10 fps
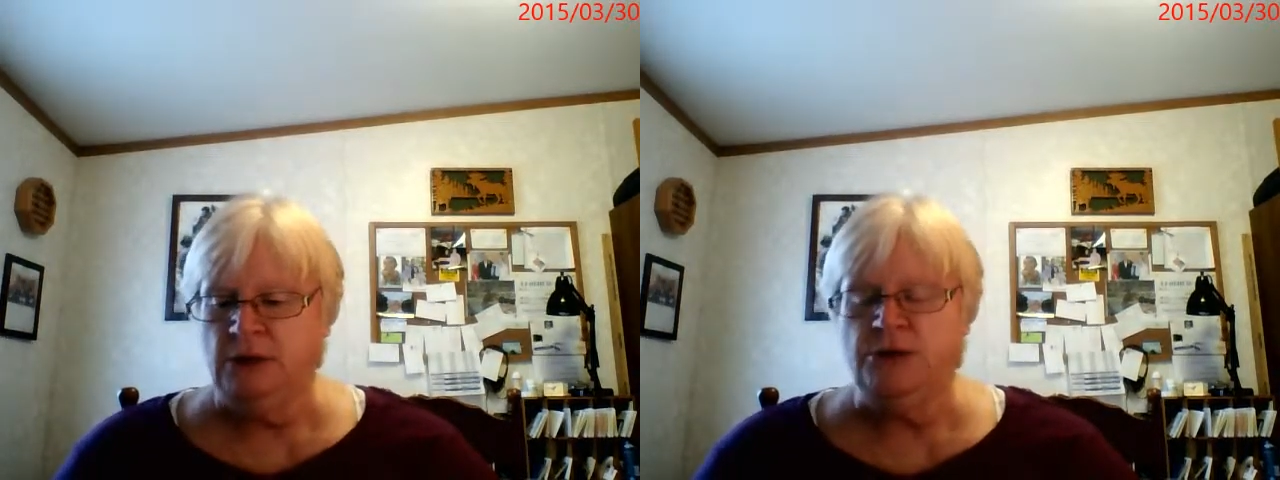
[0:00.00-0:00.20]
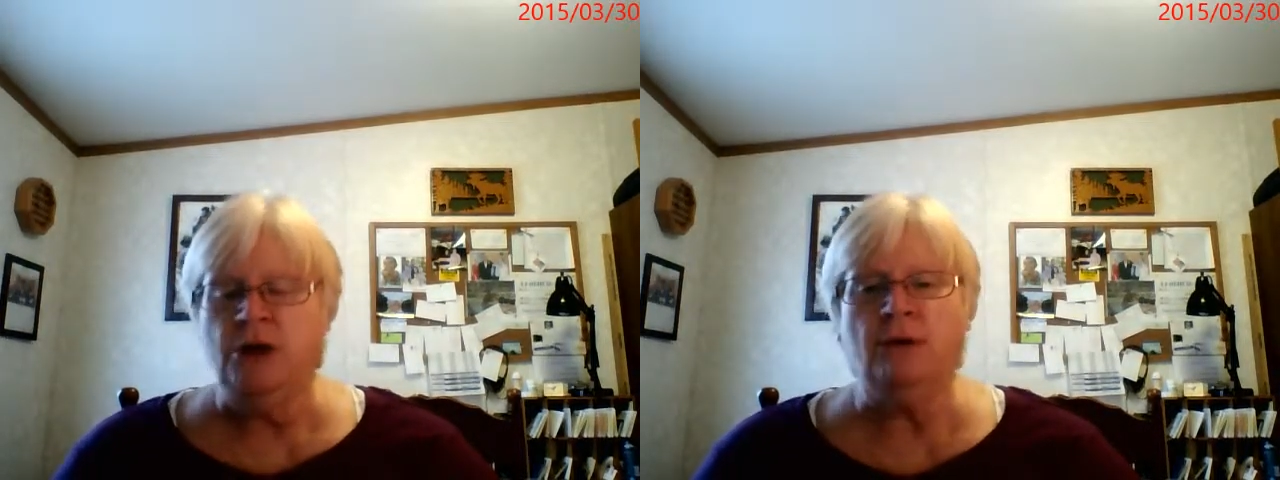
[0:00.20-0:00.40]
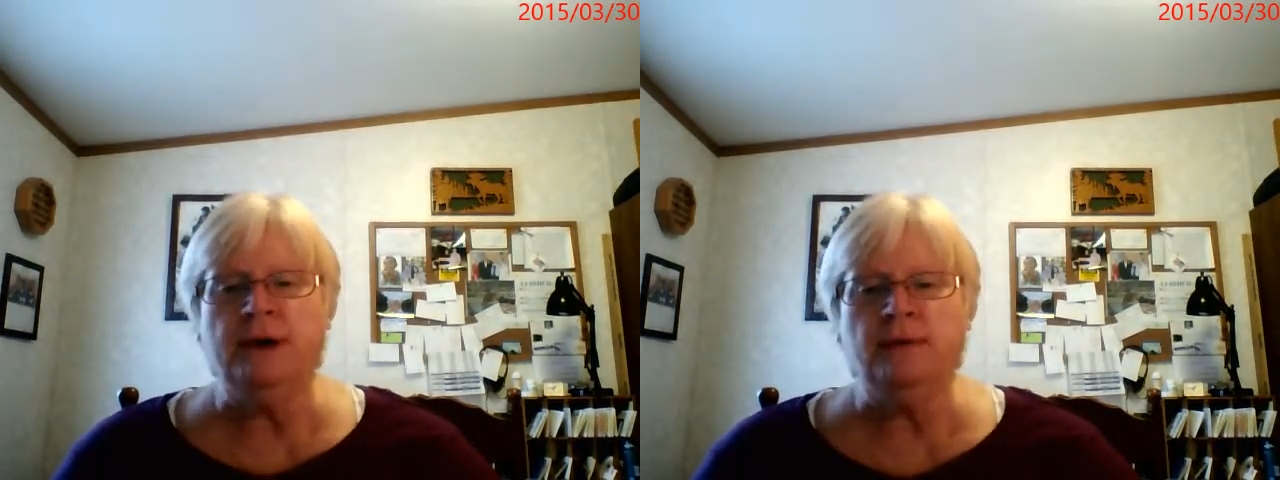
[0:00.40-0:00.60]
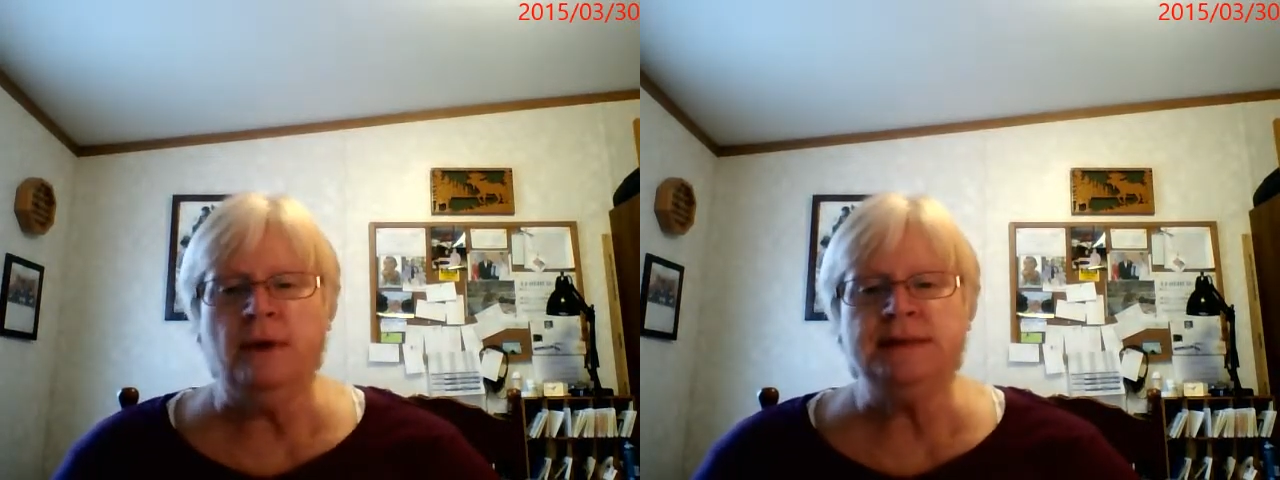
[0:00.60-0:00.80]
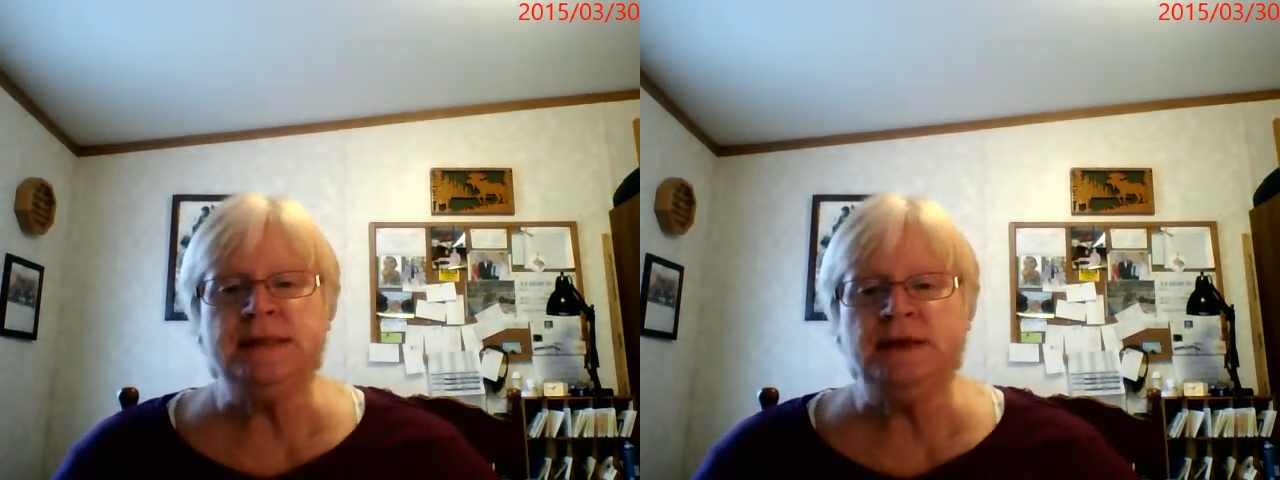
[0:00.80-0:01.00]
Knowing
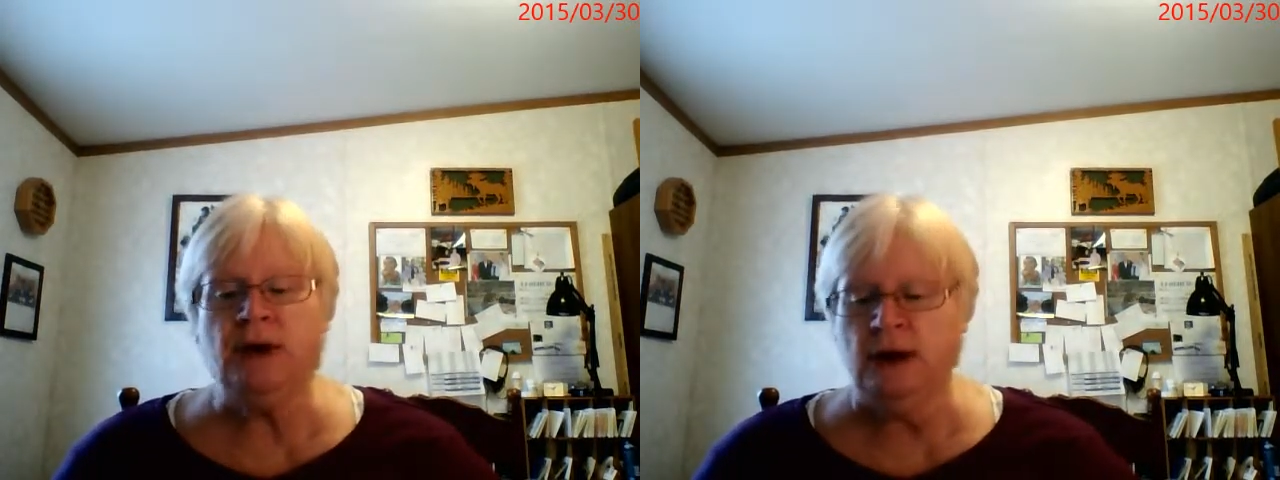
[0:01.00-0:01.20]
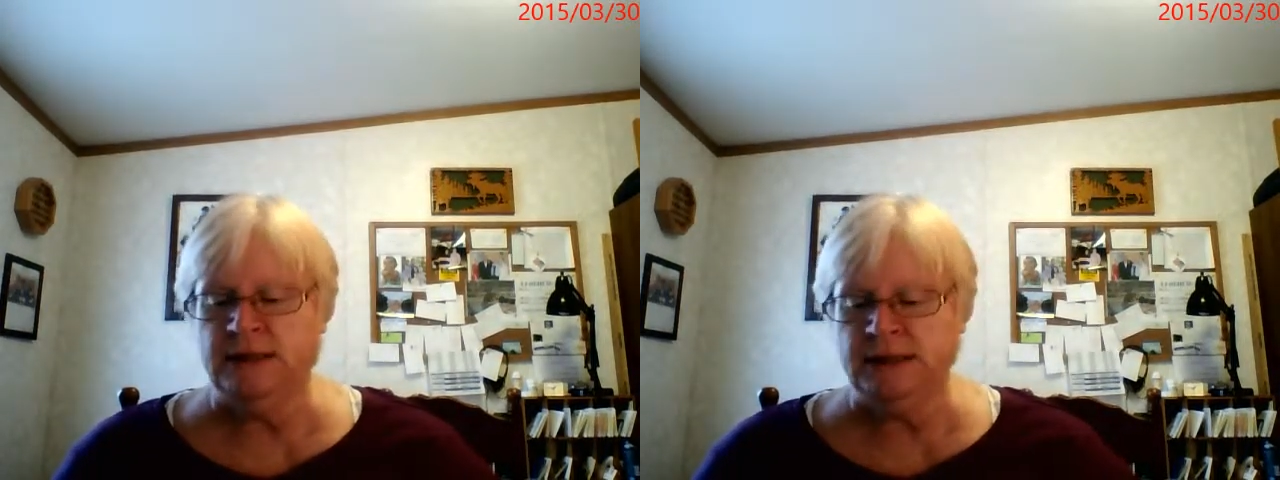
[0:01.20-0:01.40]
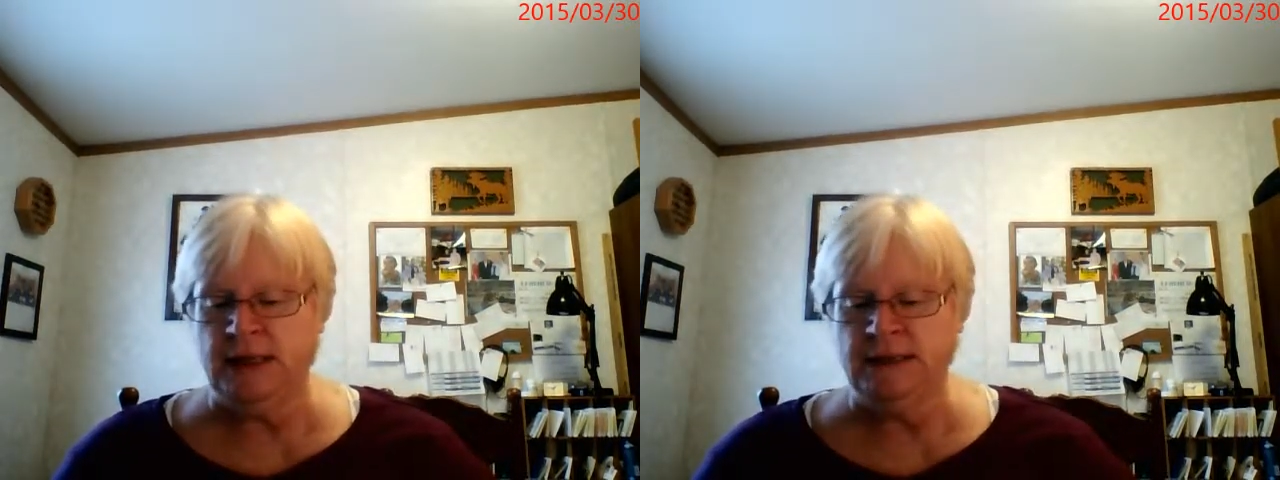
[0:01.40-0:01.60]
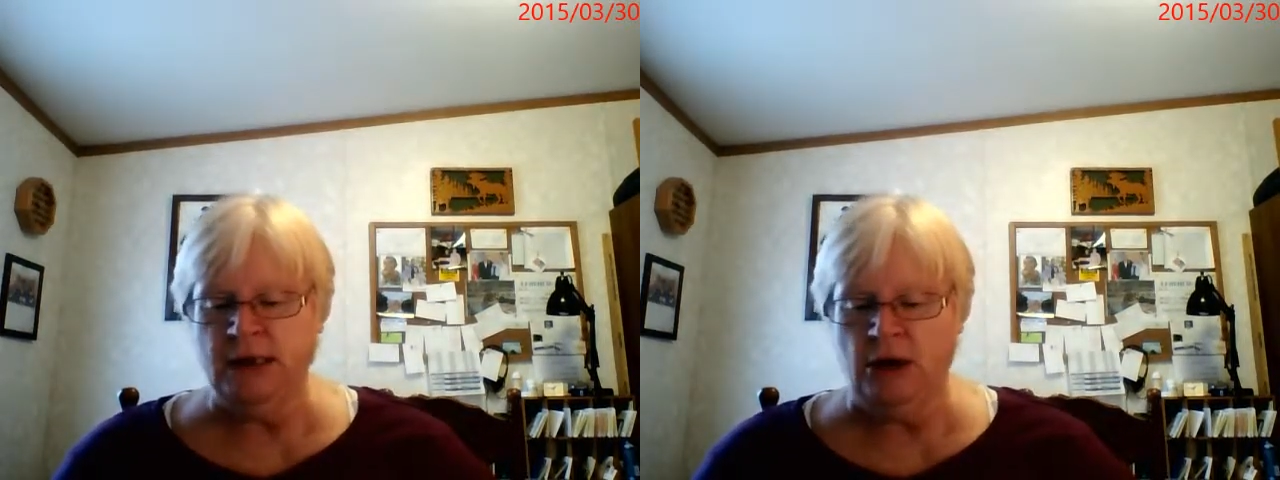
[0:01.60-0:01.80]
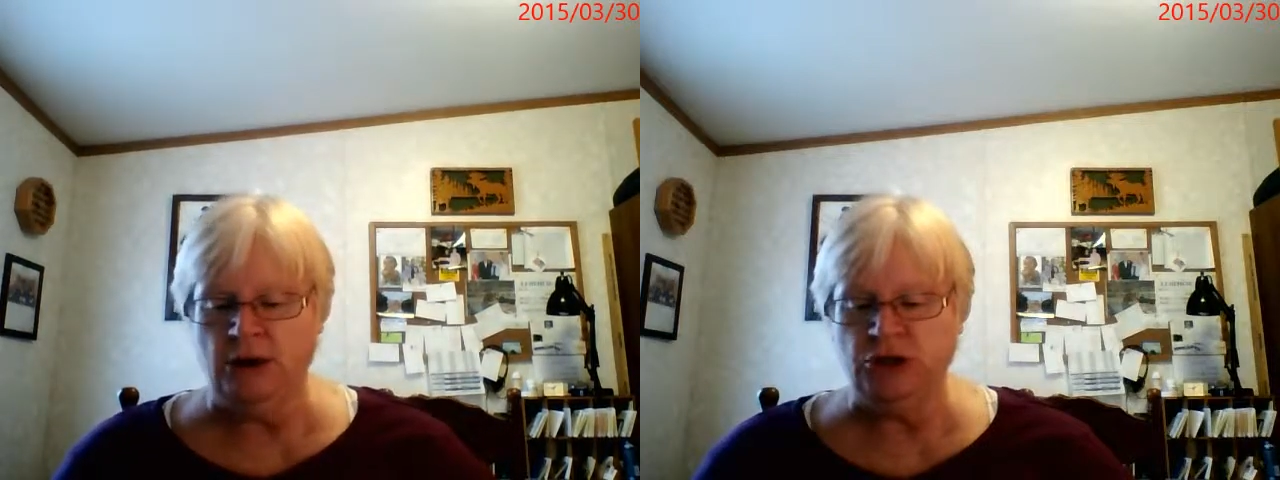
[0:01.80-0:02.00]
what was in her son's
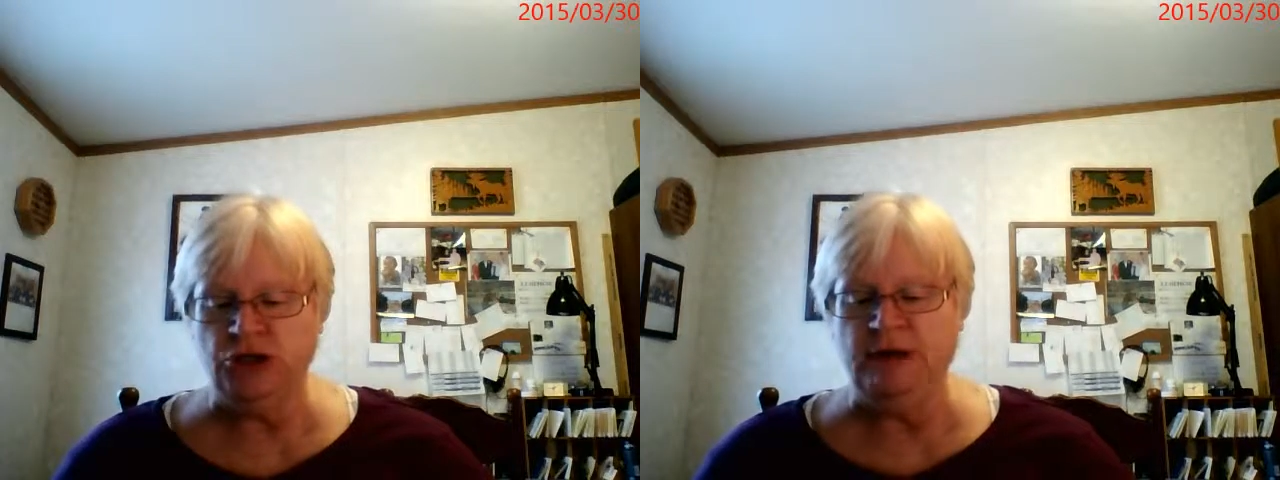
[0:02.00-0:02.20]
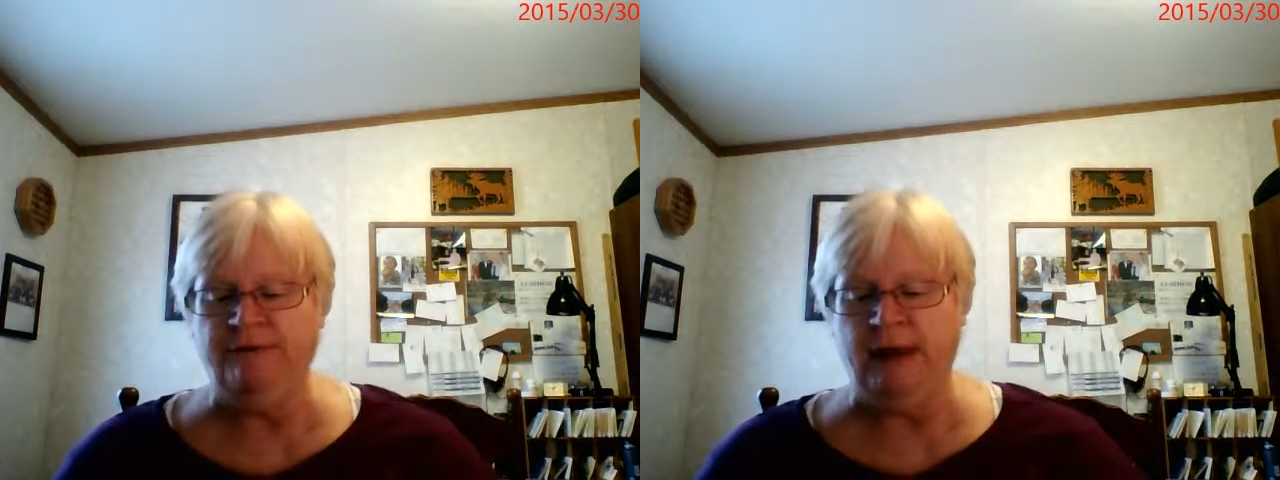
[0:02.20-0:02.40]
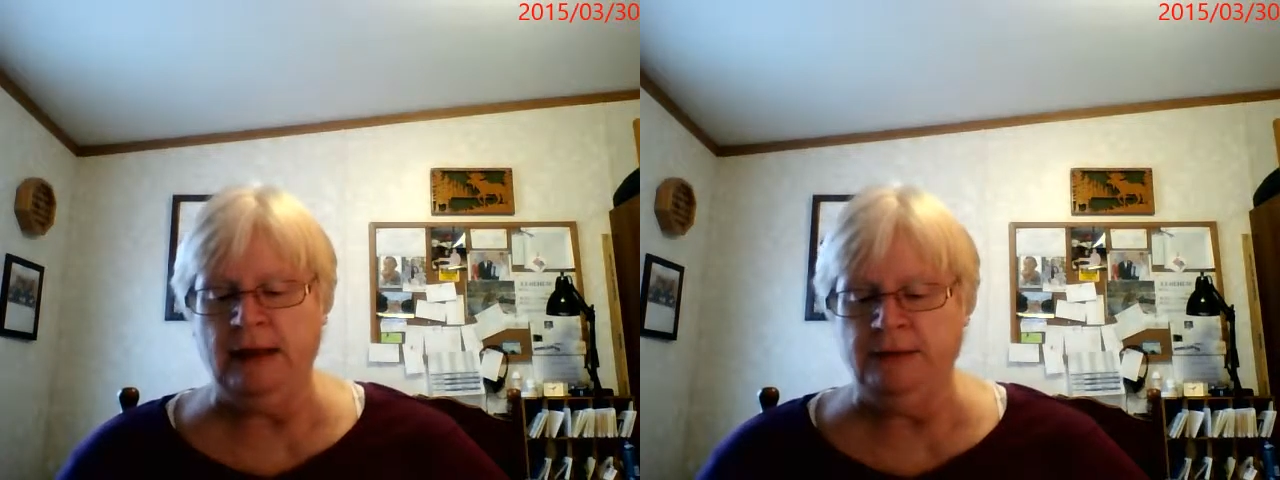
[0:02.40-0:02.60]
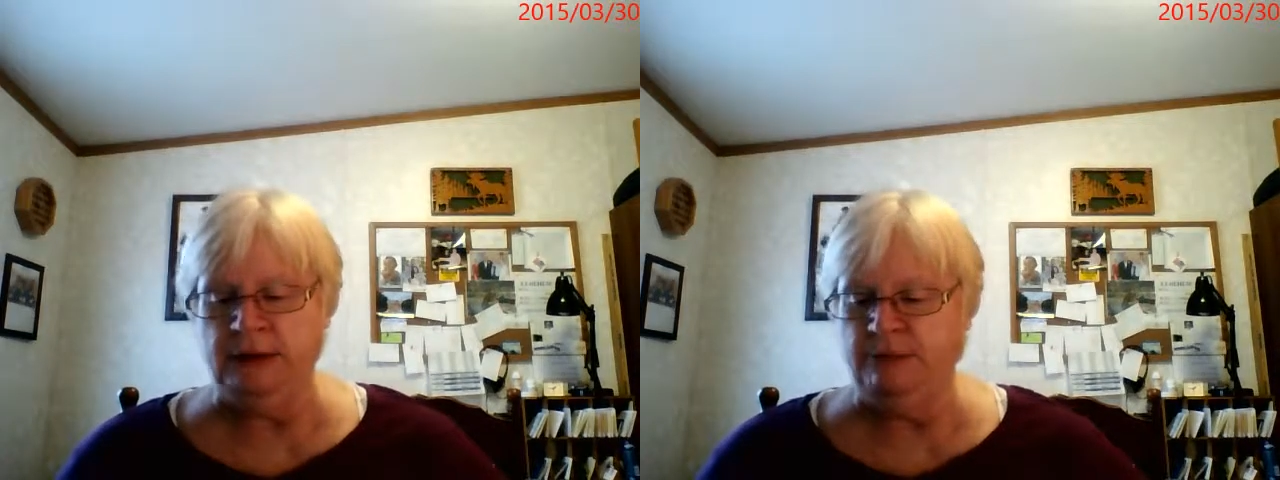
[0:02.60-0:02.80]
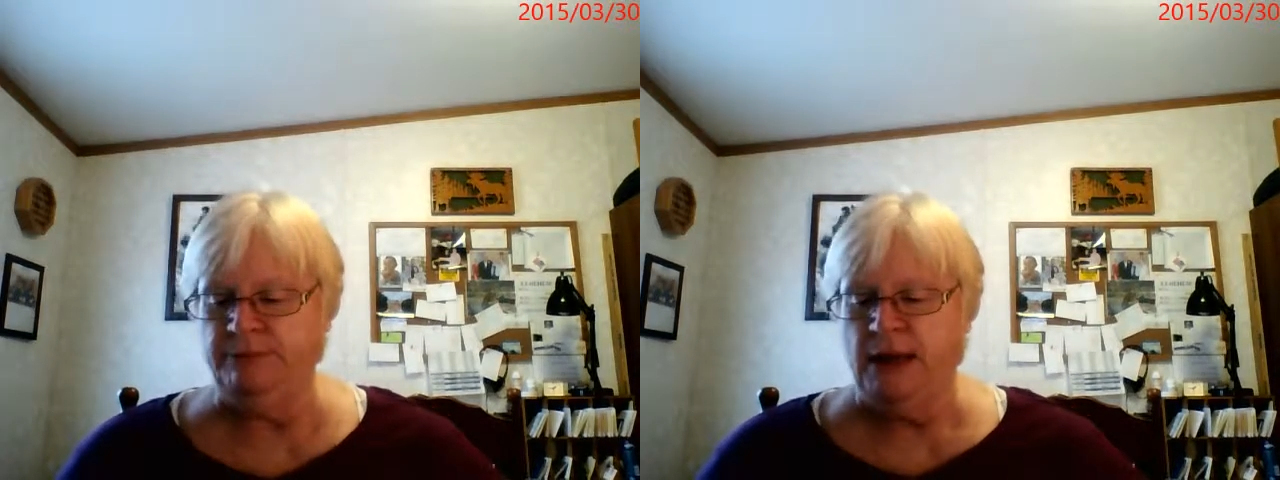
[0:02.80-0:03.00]
heart, she followed
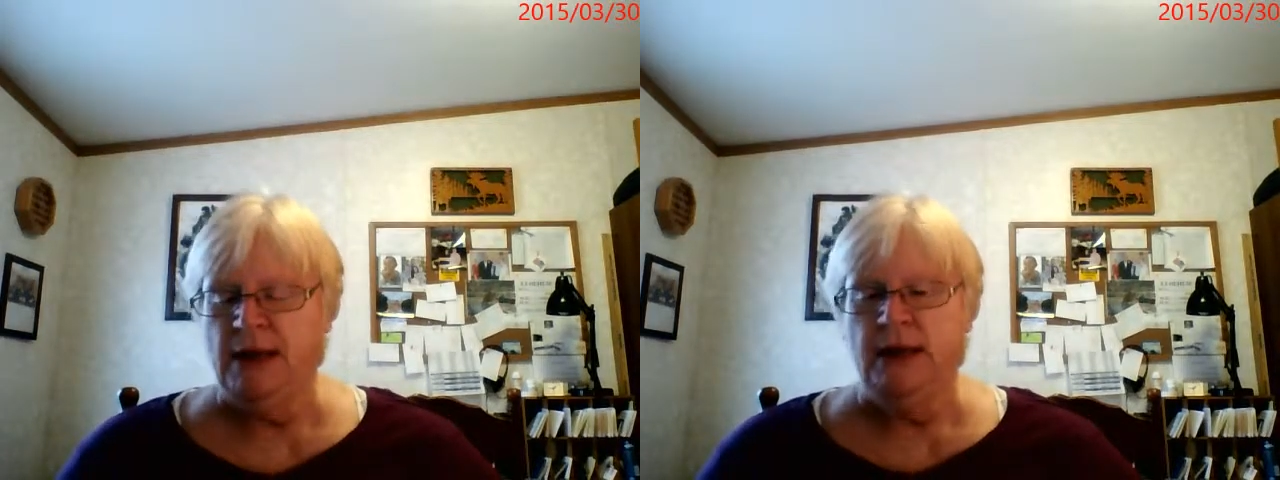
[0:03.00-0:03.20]
him,